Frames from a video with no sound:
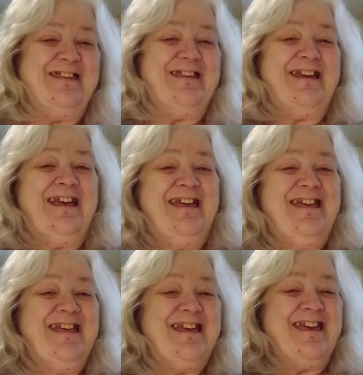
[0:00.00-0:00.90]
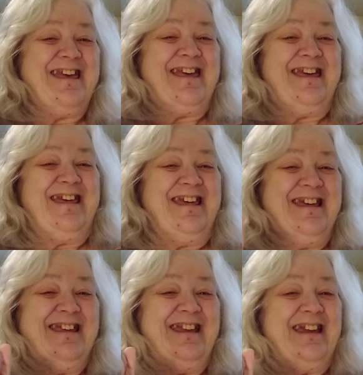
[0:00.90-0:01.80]
Yay!
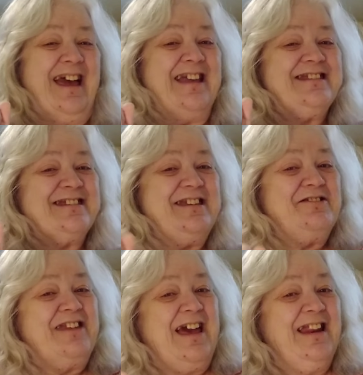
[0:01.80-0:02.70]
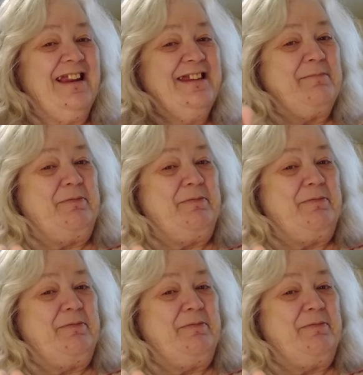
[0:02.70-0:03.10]
I still got a little